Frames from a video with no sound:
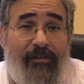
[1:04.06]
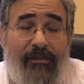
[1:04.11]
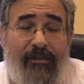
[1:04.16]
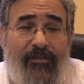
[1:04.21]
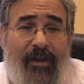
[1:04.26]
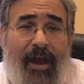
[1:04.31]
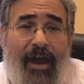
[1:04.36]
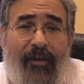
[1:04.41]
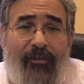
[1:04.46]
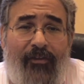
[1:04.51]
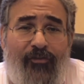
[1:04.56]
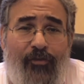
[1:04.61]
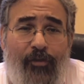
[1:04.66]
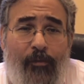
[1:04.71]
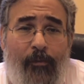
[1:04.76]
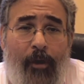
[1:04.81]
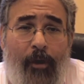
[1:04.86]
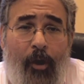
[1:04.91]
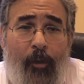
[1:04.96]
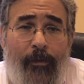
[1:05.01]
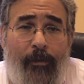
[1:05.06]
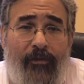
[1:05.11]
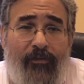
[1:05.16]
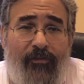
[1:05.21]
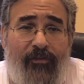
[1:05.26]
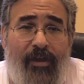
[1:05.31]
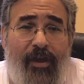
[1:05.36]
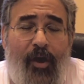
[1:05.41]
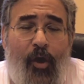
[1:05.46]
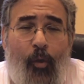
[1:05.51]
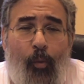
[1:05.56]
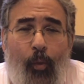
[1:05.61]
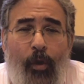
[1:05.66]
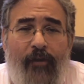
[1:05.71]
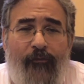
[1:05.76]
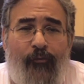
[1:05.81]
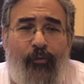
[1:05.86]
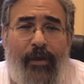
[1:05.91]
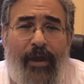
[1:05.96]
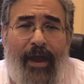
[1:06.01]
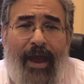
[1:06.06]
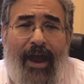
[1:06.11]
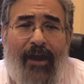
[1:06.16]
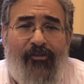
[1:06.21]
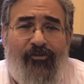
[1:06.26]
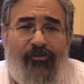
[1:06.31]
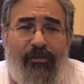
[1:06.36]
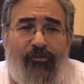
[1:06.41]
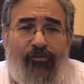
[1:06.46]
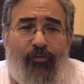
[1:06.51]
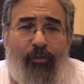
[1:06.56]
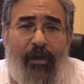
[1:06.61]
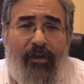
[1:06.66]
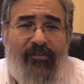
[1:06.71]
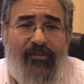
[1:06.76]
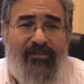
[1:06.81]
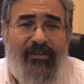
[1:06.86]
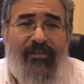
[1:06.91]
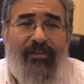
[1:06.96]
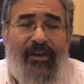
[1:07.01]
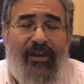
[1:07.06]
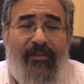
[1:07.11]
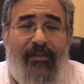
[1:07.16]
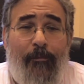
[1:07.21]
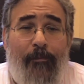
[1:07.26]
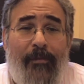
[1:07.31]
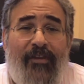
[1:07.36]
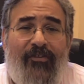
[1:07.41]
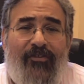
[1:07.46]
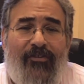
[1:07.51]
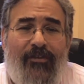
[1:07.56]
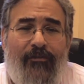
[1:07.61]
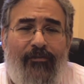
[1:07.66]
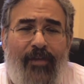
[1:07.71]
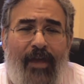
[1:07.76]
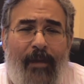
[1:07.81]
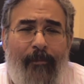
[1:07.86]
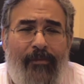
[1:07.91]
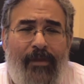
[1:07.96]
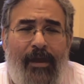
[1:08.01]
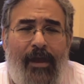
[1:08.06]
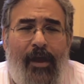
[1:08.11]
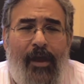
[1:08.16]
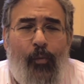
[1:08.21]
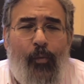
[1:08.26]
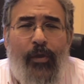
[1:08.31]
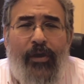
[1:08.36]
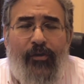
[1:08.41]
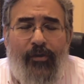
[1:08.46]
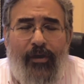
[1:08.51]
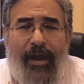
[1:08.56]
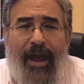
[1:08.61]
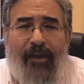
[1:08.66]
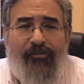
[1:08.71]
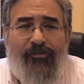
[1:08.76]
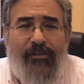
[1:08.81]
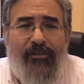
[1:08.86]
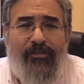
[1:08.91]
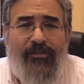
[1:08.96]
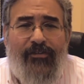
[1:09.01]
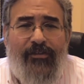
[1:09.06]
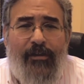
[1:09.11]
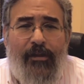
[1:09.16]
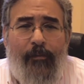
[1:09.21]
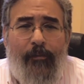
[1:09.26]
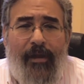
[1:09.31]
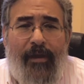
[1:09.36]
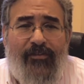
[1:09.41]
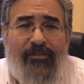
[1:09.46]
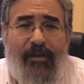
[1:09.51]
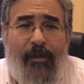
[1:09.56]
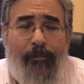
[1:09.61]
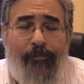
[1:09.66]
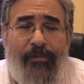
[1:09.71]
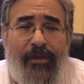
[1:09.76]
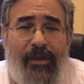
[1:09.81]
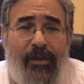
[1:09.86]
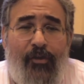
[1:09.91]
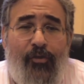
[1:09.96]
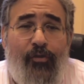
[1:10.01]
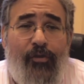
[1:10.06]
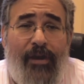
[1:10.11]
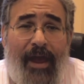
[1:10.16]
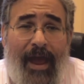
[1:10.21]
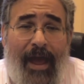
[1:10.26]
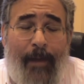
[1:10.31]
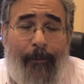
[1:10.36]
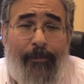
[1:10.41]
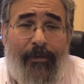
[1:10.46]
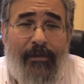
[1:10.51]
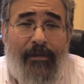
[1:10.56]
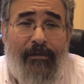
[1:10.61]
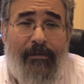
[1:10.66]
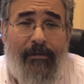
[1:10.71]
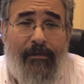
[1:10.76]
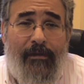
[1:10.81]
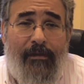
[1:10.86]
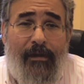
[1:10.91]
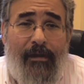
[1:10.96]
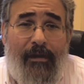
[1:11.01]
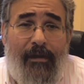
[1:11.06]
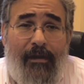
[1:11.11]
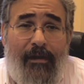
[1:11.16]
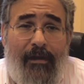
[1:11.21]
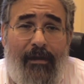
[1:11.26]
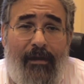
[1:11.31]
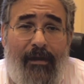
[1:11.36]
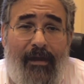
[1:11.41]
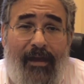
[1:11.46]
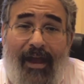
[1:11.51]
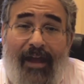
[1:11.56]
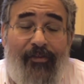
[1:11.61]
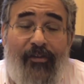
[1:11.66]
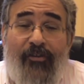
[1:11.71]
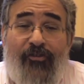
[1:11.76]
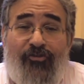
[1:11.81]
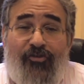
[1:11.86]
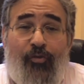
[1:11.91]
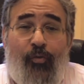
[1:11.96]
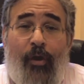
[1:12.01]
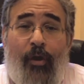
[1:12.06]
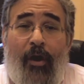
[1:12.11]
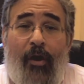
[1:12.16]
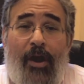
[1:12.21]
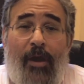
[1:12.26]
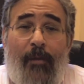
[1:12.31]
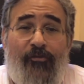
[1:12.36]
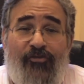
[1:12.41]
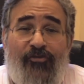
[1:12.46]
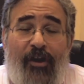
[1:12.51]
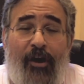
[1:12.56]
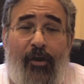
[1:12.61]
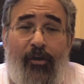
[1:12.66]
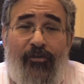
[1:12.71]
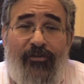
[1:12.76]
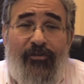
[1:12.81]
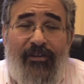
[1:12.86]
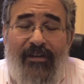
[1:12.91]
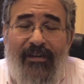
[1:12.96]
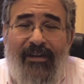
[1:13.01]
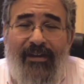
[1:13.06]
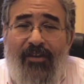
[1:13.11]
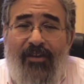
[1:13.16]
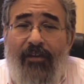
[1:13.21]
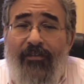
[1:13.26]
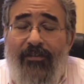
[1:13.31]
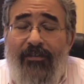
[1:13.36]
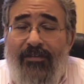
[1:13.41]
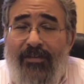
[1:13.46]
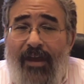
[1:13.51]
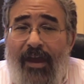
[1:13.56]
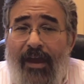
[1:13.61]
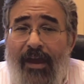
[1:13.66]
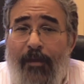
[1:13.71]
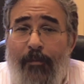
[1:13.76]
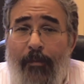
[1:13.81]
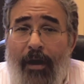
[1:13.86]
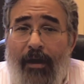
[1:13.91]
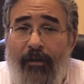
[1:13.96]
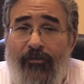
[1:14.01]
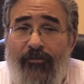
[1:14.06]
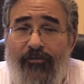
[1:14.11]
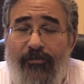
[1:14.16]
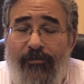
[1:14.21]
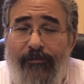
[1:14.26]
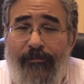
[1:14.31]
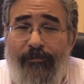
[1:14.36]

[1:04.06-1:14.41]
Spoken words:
least hostile moments, what if we actually trusted that in the midst of them, we could actually still make something good happen? And this terrarium shows it doesn't take much.